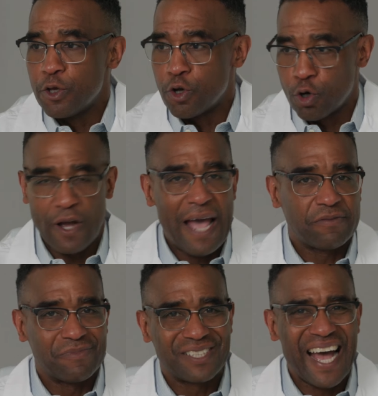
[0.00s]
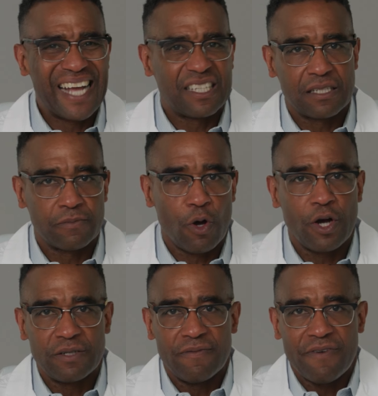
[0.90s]
you're going to have some signs and some
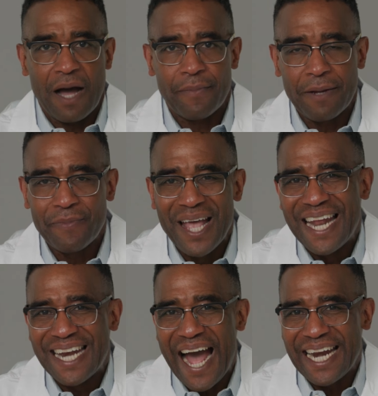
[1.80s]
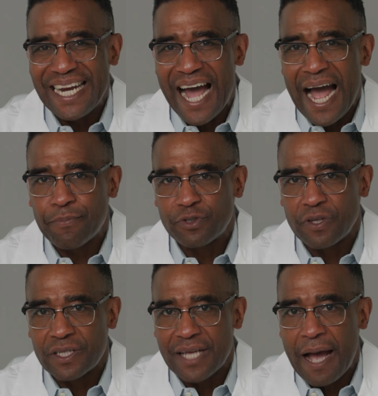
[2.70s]
nausea and vomiting. 99%
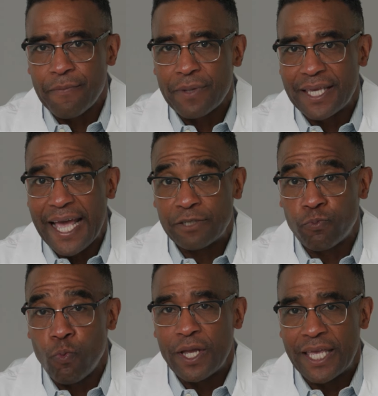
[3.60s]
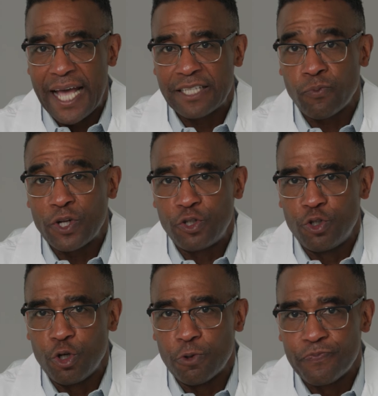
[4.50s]
of the time, guess what you
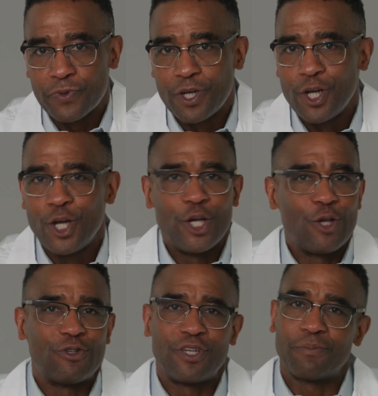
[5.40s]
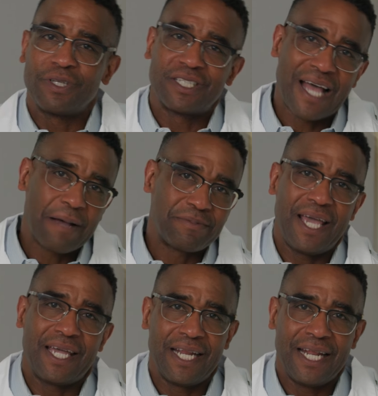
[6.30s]
do? You simply stop
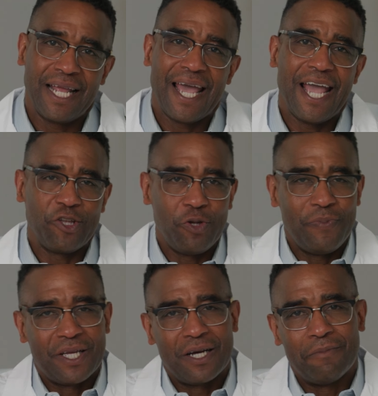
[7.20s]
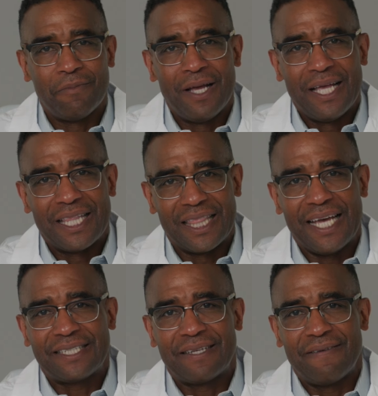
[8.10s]
taking it and you become
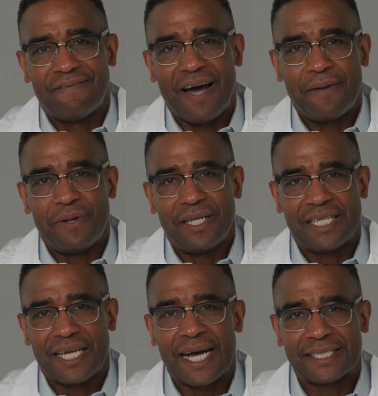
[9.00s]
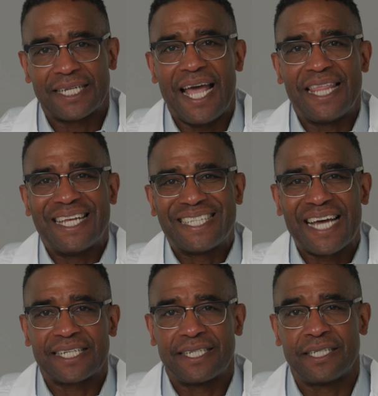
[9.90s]
less vitamin D toxic, and the
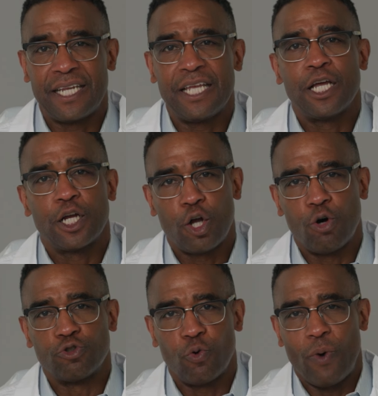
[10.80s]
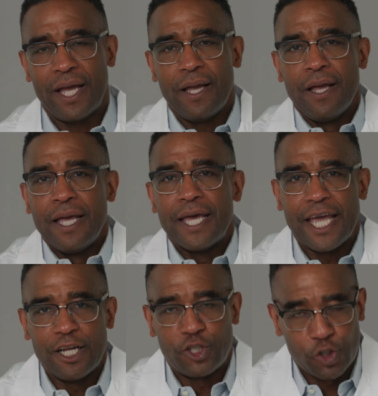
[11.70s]
toxicity goes away.
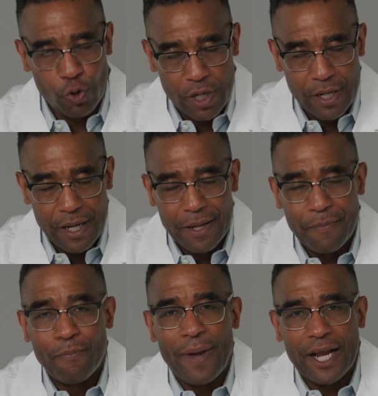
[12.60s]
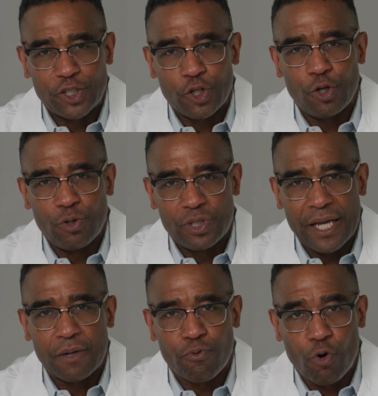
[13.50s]
In short, make sure you
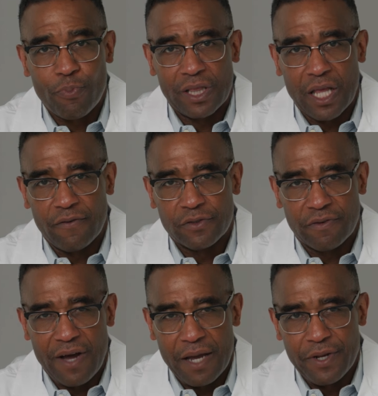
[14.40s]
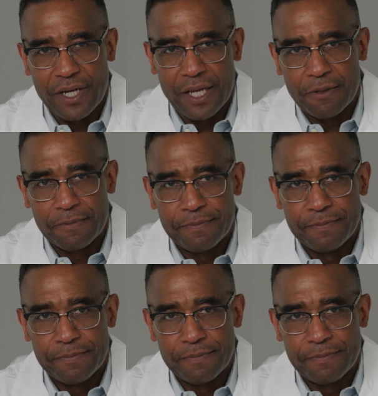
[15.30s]
take appropriate levels of vitamin D.